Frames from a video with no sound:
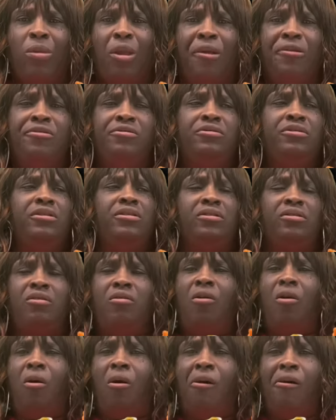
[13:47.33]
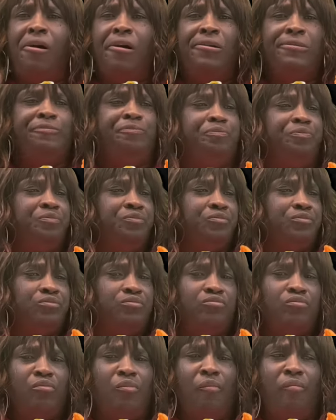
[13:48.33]
You could have called
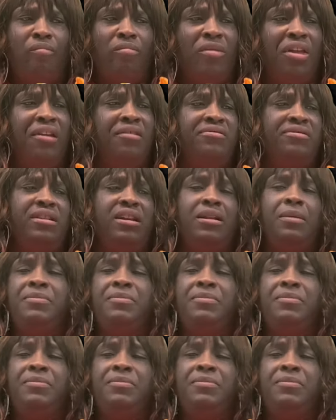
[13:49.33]
and said,